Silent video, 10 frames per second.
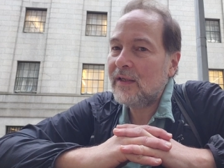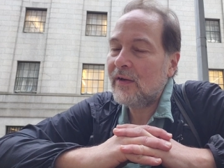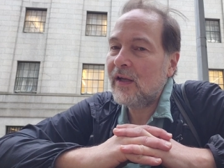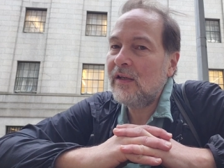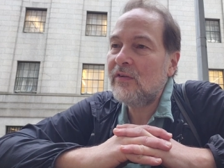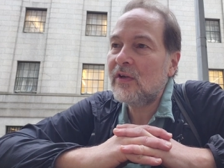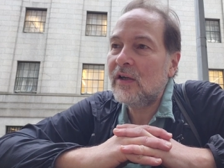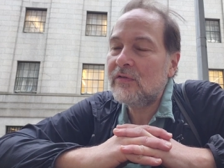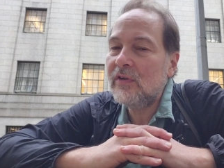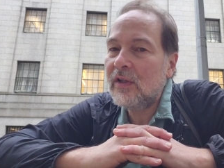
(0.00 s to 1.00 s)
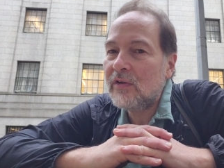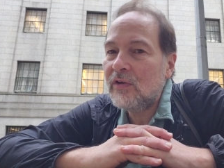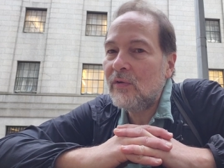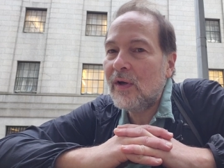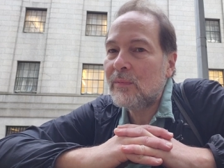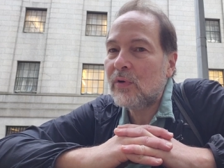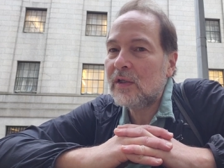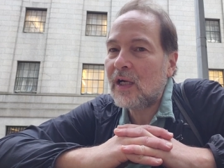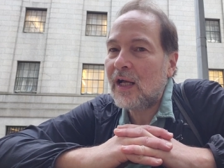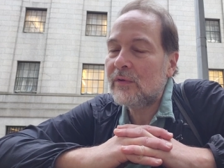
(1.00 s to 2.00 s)
Now, Haiti's a country that the UN
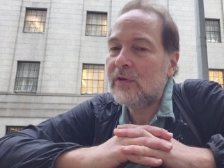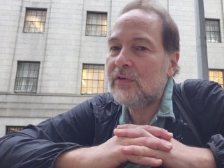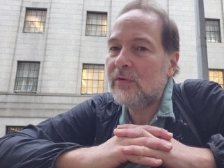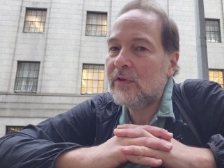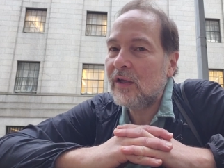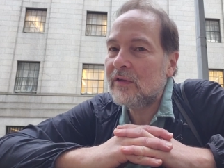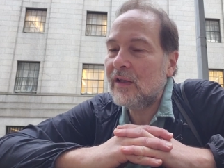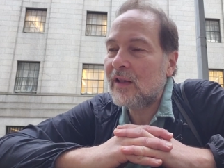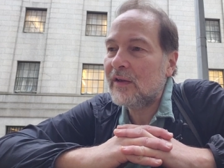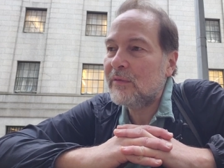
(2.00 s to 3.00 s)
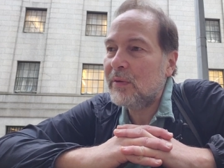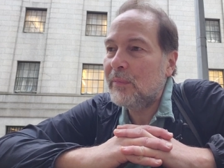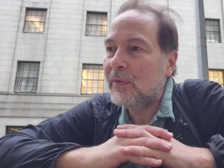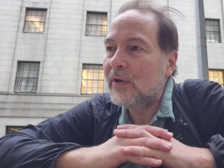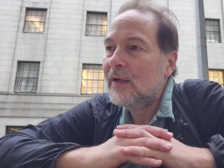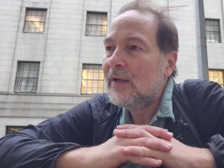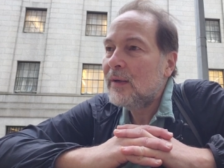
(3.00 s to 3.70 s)
brought cholera to and killed 10,000 people.